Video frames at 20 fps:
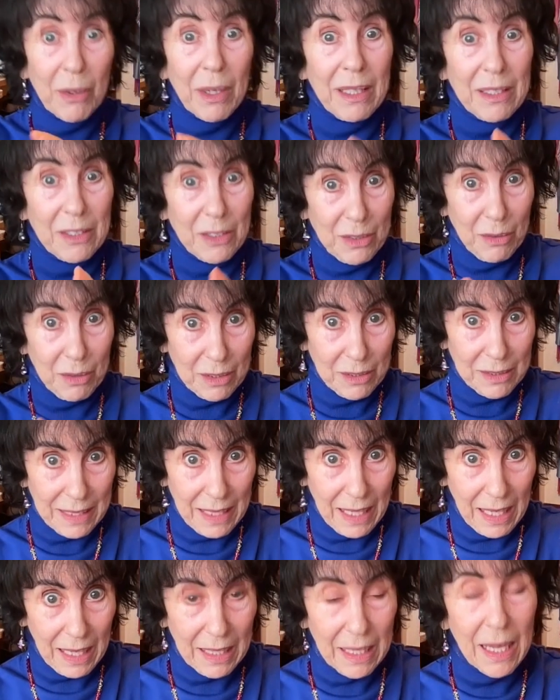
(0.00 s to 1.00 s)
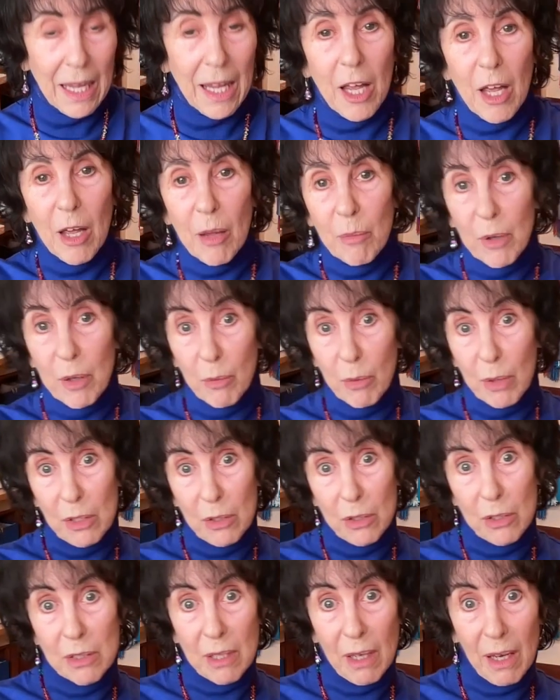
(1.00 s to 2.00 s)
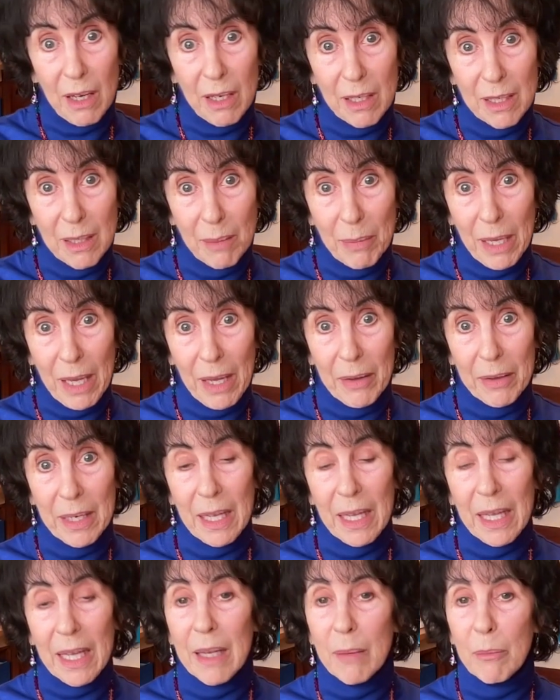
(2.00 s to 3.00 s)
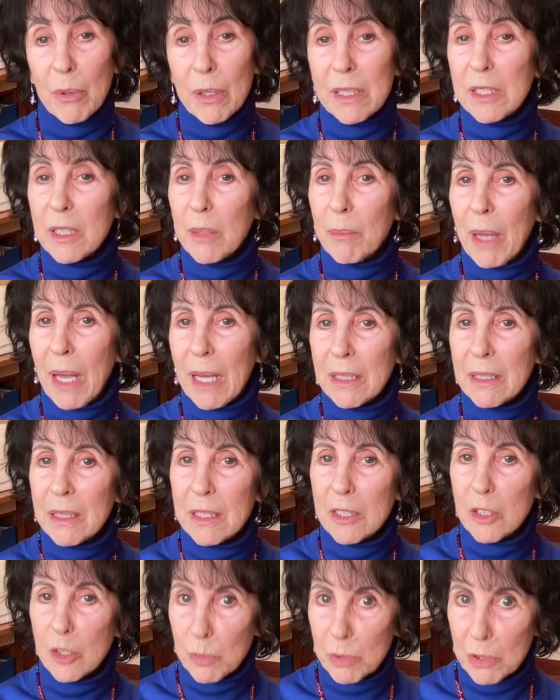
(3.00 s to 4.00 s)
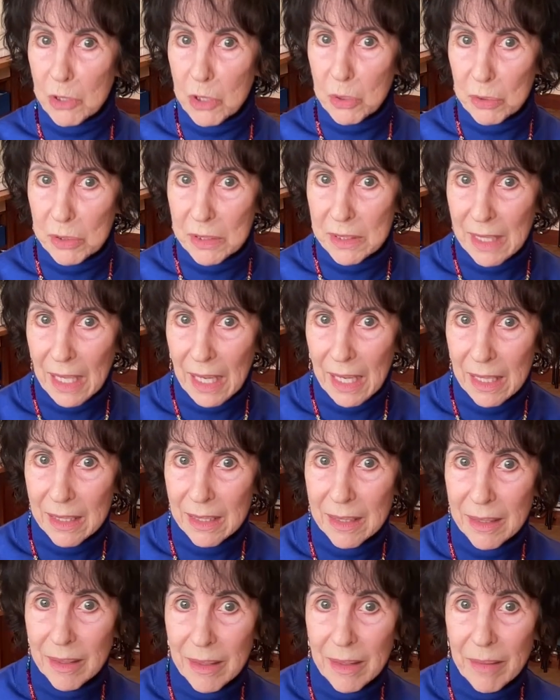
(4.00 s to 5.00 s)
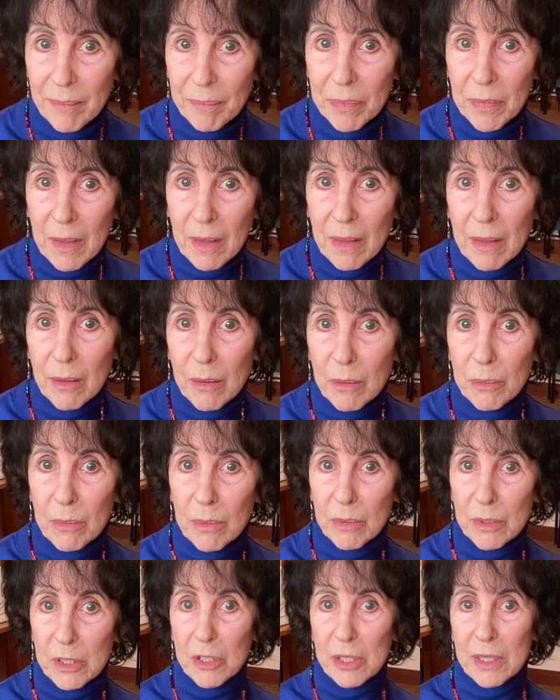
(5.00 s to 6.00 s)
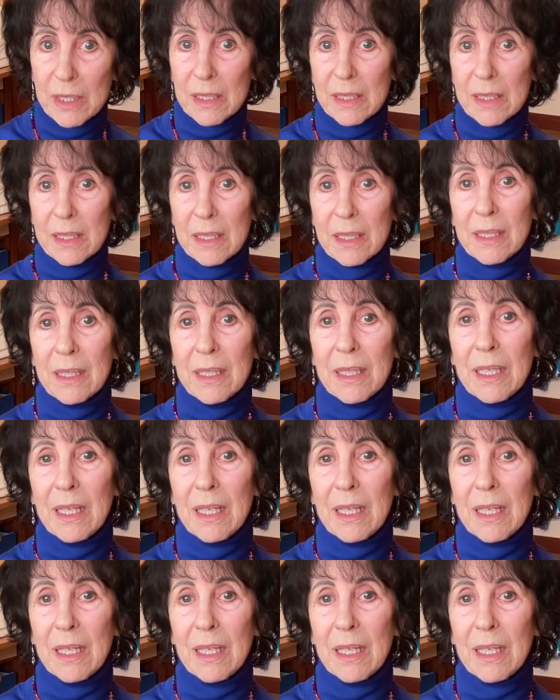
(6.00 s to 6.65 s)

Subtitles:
okay, so there's that. But what you're talking about brings it back to the spiritual side, which is,